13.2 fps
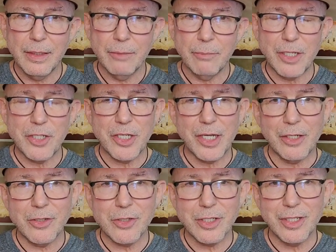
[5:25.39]
My
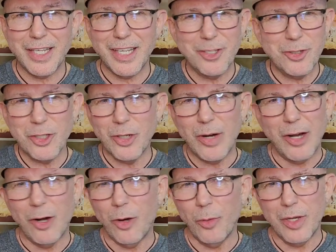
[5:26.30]
challenge today, and you know
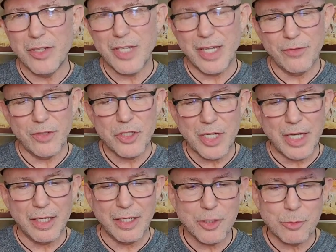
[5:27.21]
I always have a
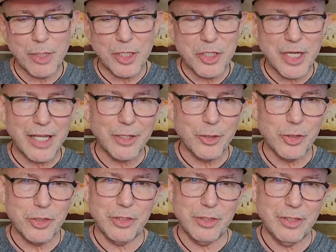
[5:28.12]
challenge, my
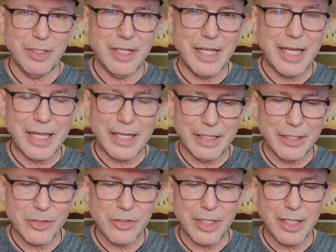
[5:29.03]
challenge today
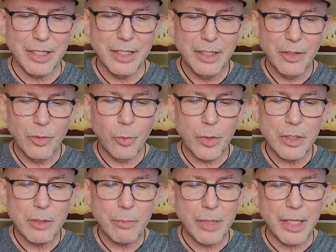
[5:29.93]
is that we
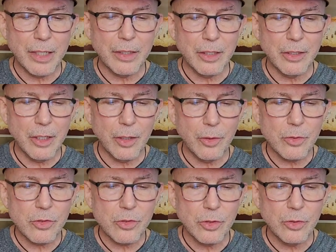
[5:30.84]
demand that
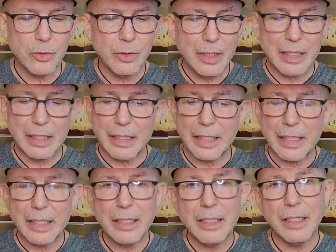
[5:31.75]
those who
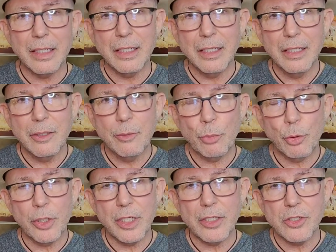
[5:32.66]
lead and
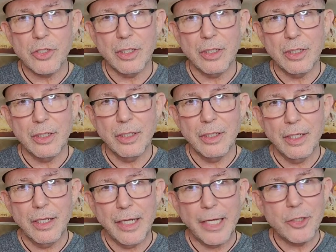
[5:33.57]
preach and
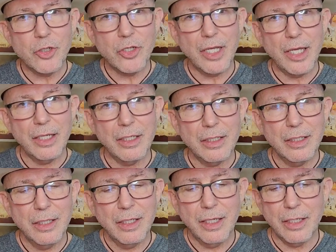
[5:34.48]
educate
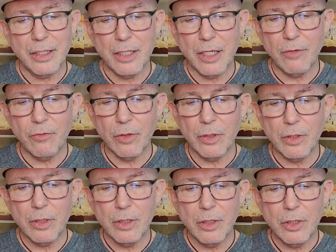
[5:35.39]
and
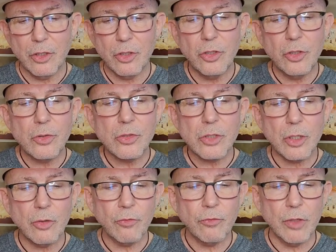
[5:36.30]
govern do
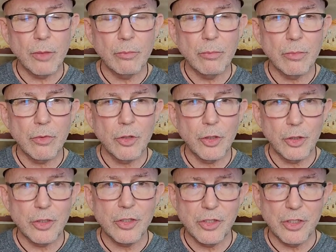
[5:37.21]
so from the
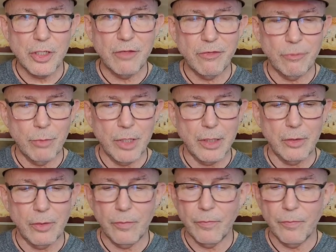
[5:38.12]
good chief model.